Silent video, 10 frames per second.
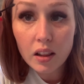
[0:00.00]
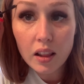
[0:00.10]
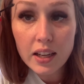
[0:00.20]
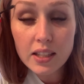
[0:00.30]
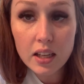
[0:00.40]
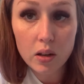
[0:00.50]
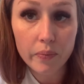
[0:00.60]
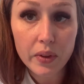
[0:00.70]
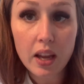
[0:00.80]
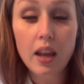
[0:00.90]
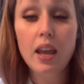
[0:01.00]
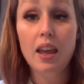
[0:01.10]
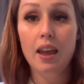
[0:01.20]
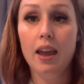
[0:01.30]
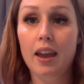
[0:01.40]
like so.
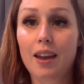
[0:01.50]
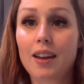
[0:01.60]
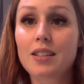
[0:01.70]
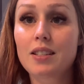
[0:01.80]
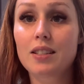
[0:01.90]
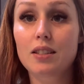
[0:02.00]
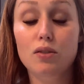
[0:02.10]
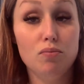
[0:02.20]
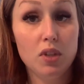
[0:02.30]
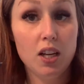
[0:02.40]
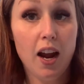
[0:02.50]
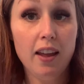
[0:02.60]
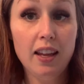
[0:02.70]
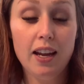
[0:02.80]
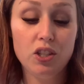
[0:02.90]
And
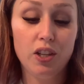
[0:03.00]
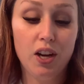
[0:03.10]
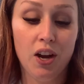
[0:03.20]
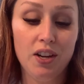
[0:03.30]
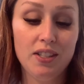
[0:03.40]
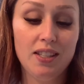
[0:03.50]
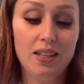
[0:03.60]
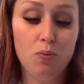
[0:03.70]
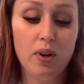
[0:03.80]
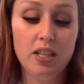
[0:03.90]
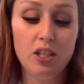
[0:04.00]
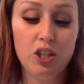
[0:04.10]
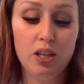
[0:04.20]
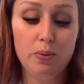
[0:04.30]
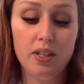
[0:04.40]
Kylie actually calls, when
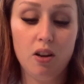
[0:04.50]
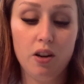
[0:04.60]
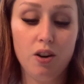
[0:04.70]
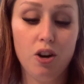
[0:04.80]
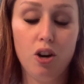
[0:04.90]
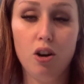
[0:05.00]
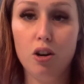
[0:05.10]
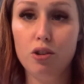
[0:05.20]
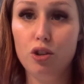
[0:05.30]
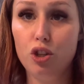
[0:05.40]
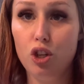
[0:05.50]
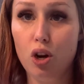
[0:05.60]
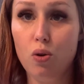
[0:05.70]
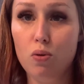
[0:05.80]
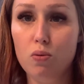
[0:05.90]
she was on her
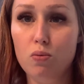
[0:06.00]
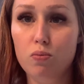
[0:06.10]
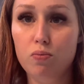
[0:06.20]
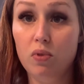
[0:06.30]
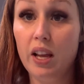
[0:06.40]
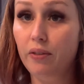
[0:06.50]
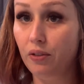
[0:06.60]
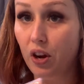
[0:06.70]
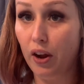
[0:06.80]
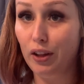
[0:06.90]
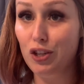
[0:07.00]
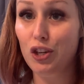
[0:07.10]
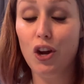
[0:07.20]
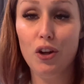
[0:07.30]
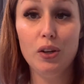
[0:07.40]
show Life of Kylie, she
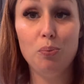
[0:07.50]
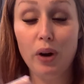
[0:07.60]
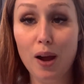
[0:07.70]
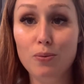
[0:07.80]
called it brow